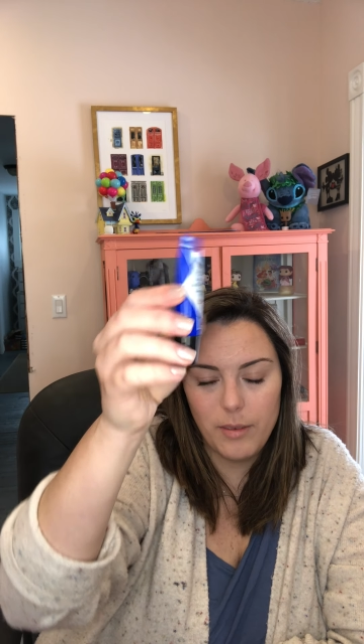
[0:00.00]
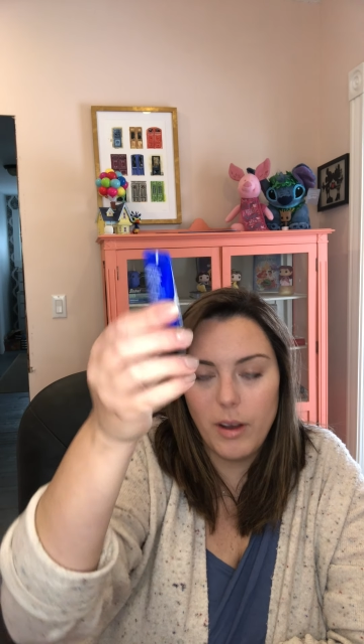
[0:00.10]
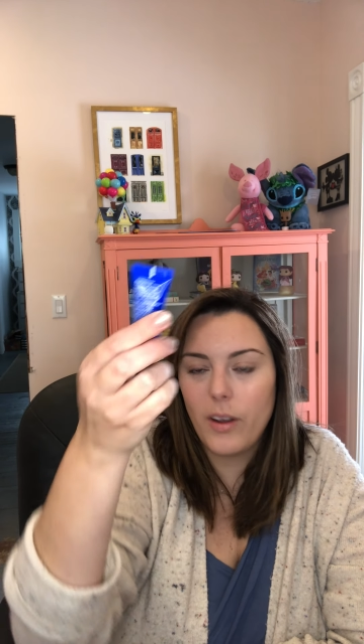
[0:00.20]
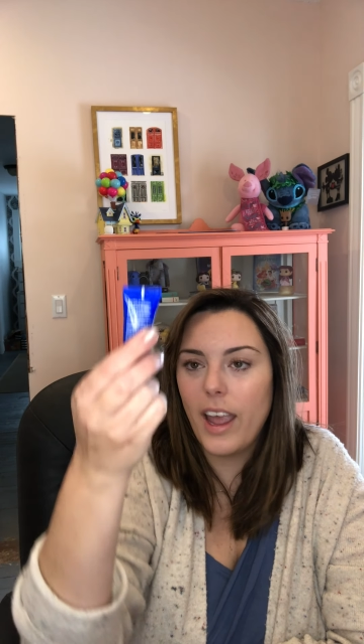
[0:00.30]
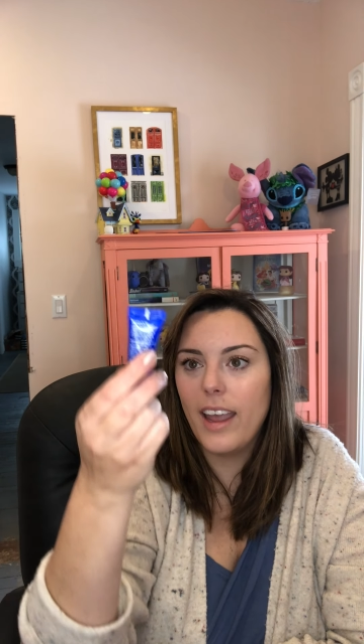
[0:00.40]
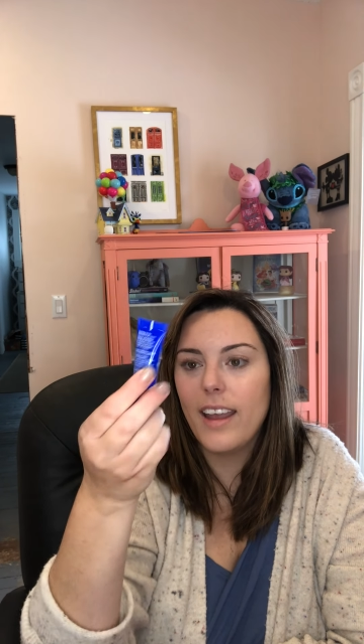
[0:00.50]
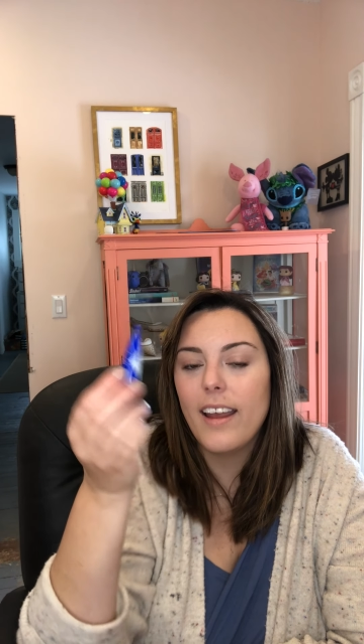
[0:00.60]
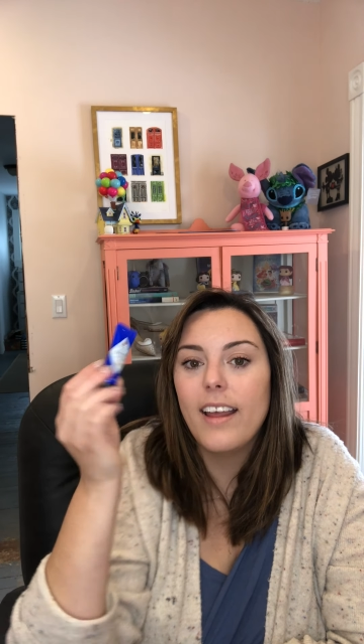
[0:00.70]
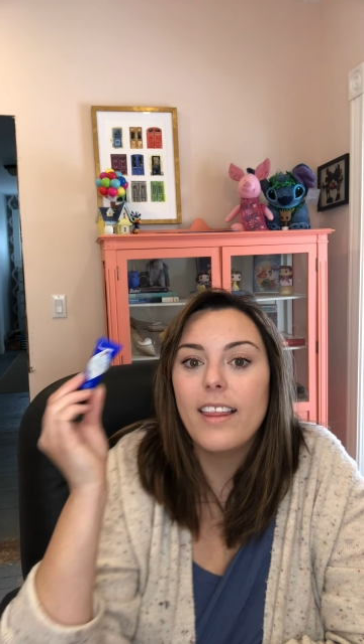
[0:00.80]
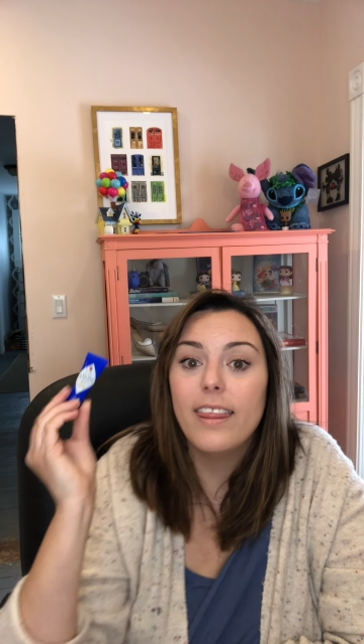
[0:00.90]
Okay,
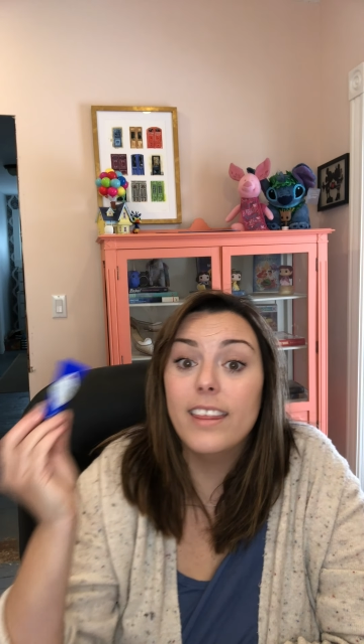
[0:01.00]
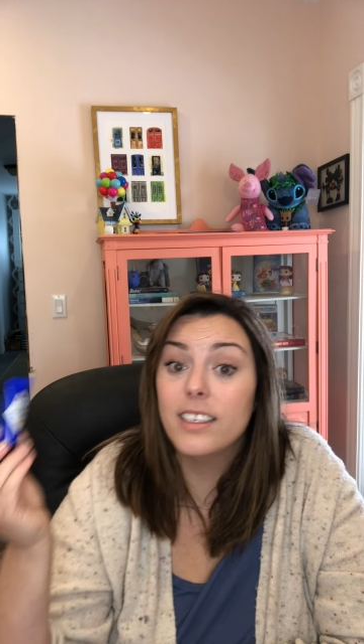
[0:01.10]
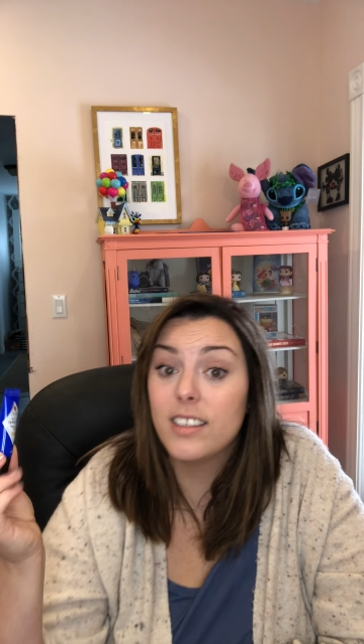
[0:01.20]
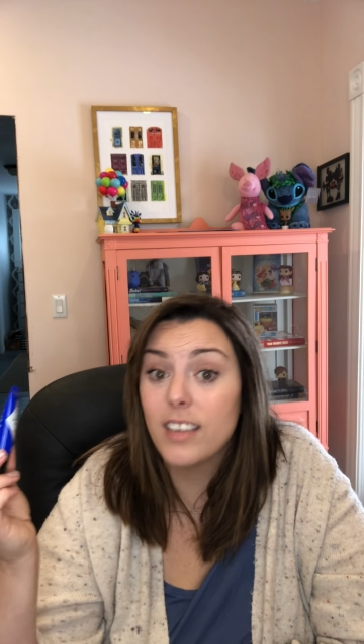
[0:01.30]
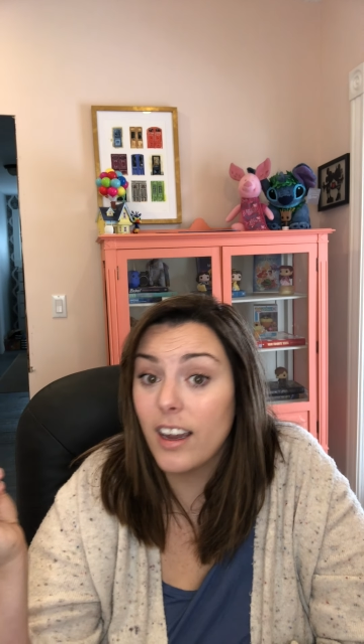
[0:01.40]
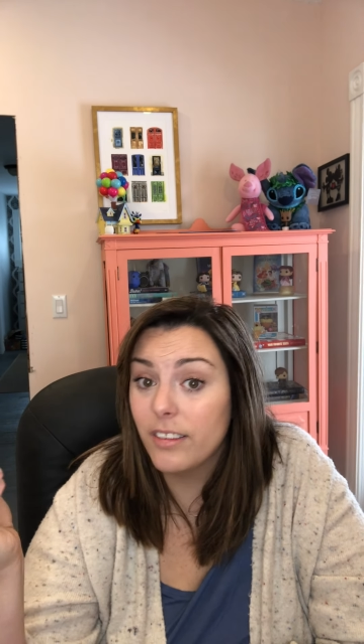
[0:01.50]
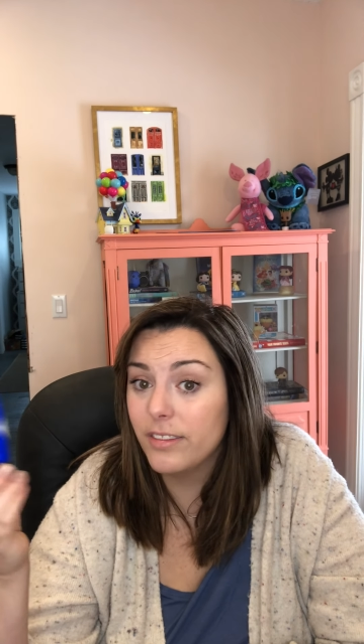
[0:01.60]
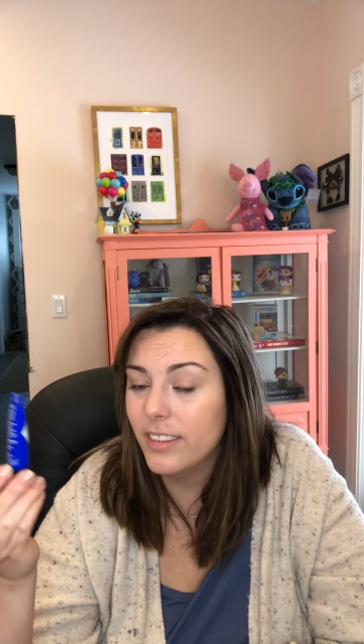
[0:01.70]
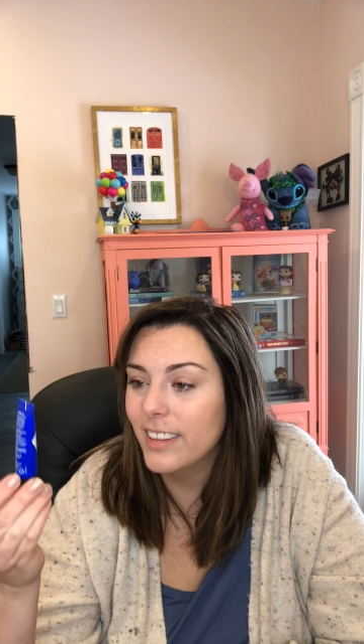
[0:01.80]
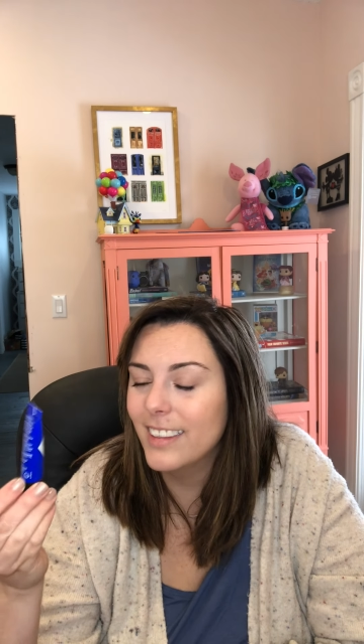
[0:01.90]
this
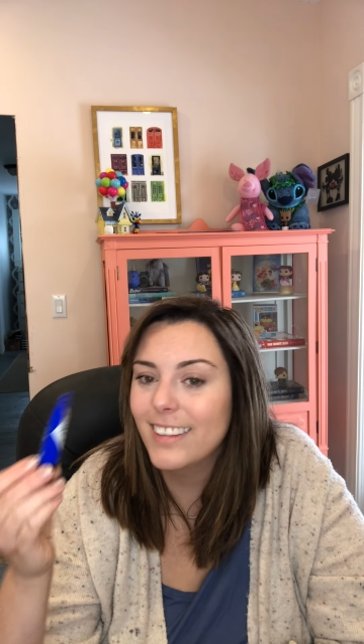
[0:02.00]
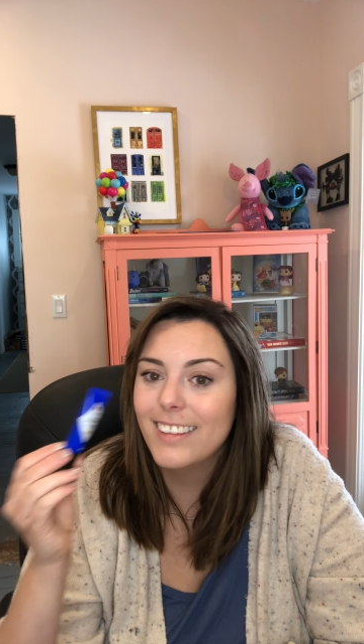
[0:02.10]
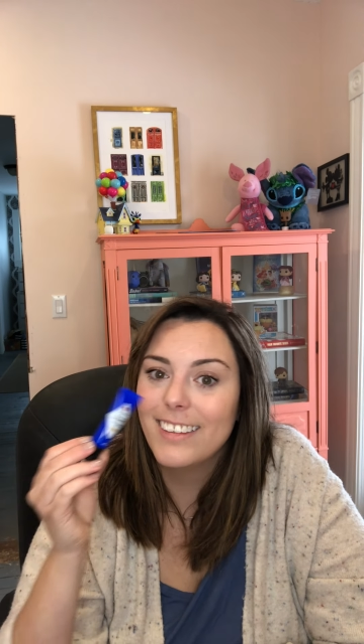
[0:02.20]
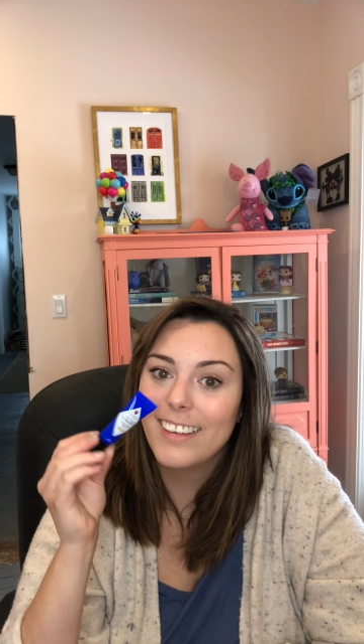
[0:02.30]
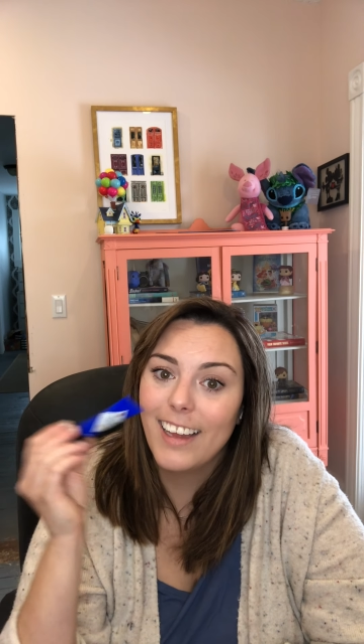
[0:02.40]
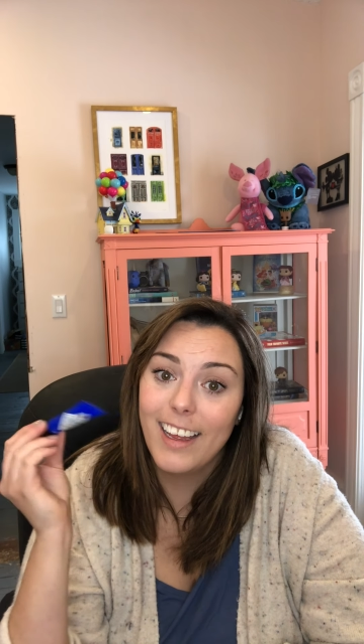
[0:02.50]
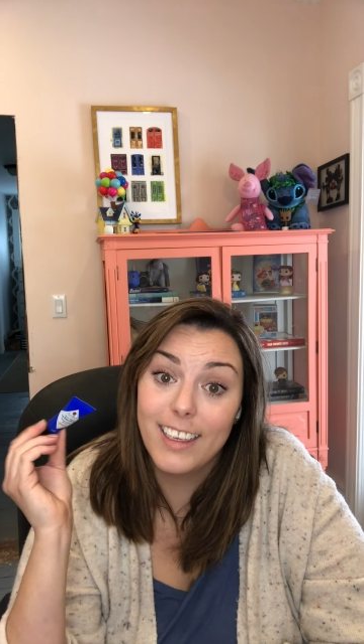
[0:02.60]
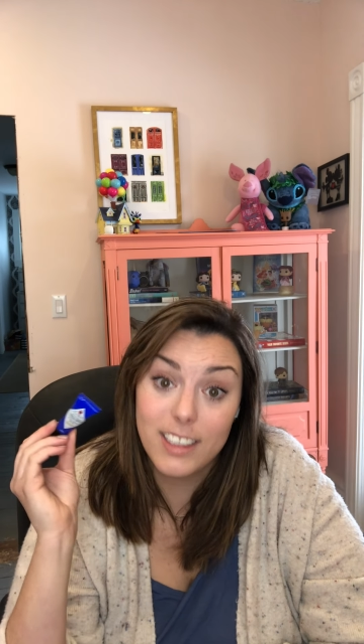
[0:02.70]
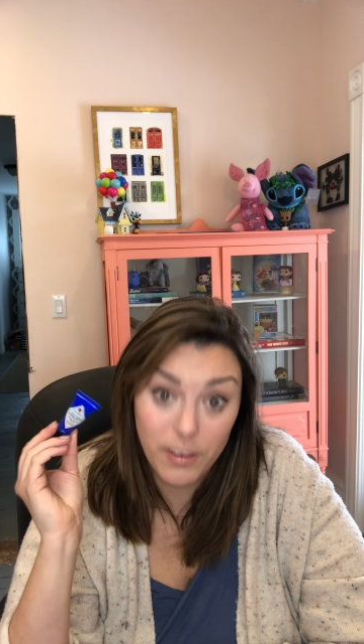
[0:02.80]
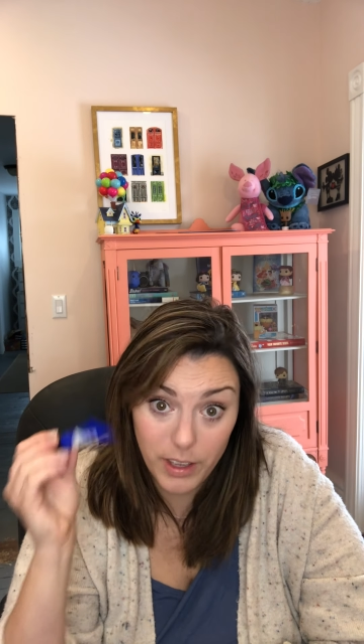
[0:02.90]
stuff
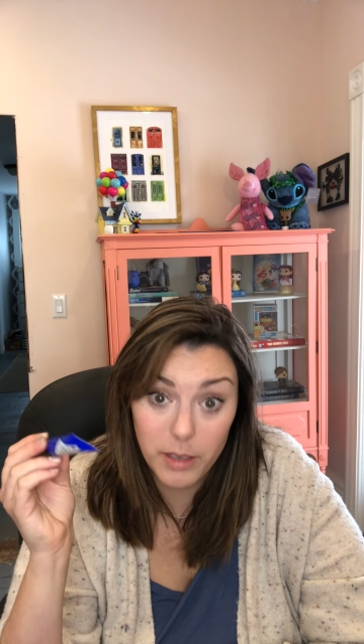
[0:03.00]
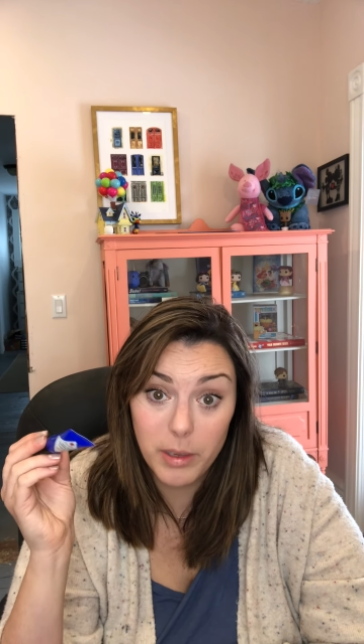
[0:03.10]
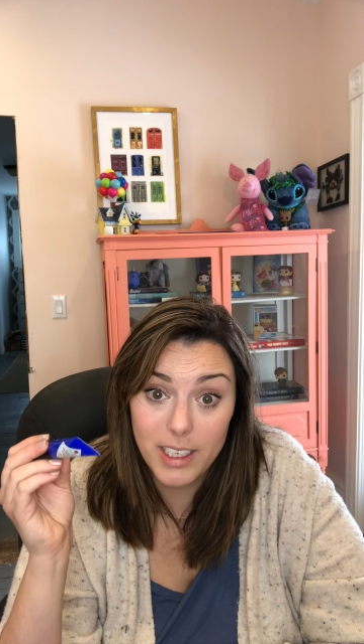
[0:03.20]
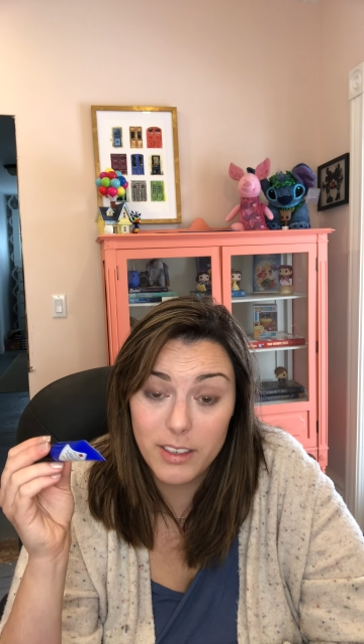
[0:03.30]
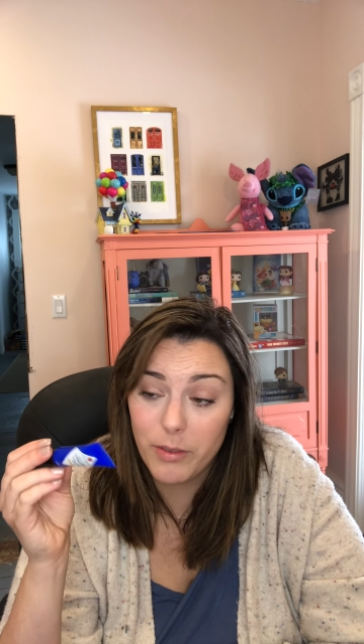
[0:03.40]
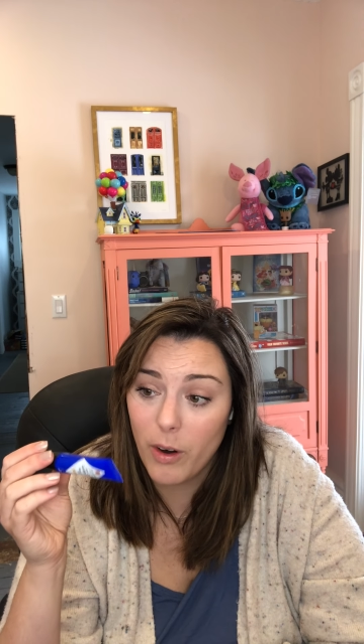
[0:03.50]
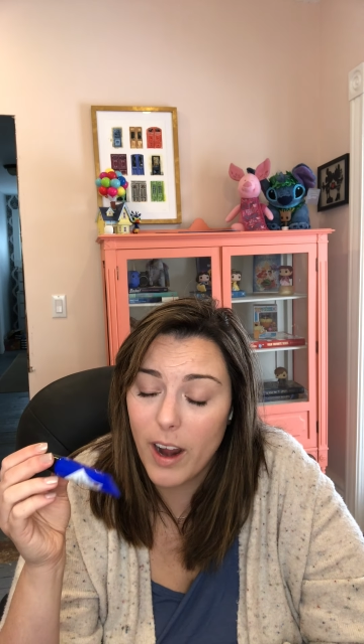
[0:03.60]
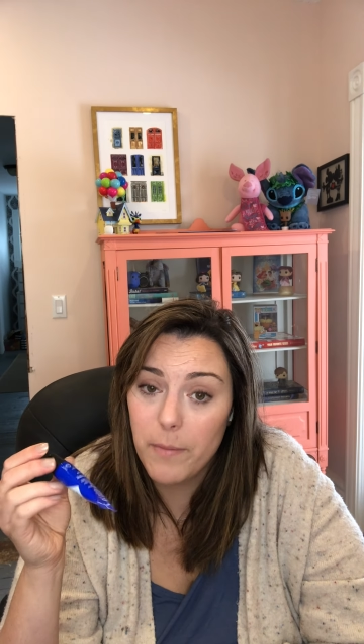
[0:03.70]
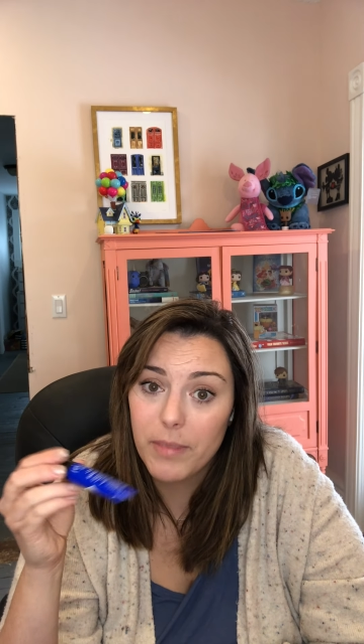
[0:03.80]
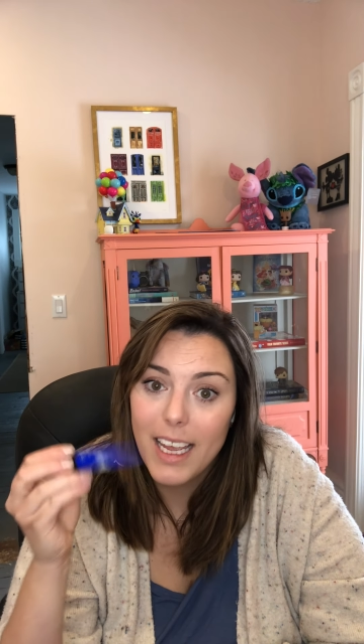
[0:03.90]
is available at Sephora.